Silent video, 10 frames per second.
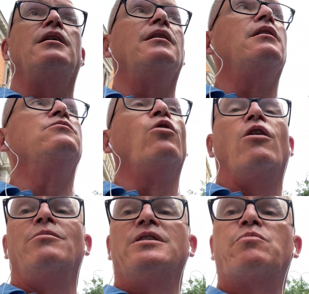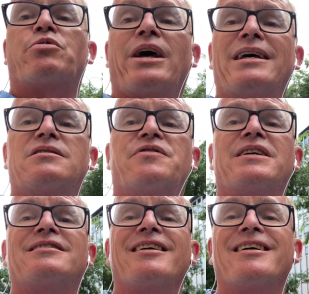uh, enormous
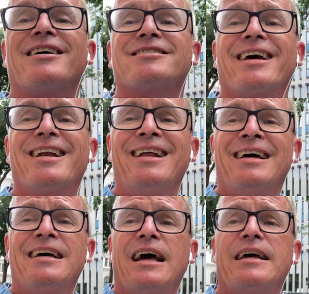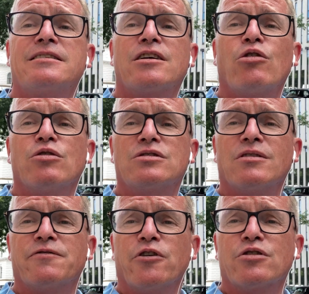price-fixing cartel at the cost
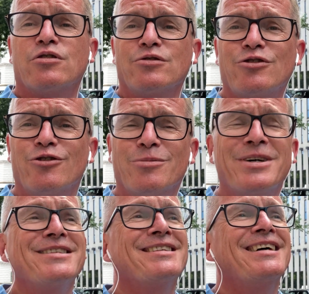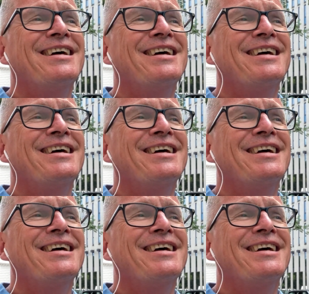of world consumers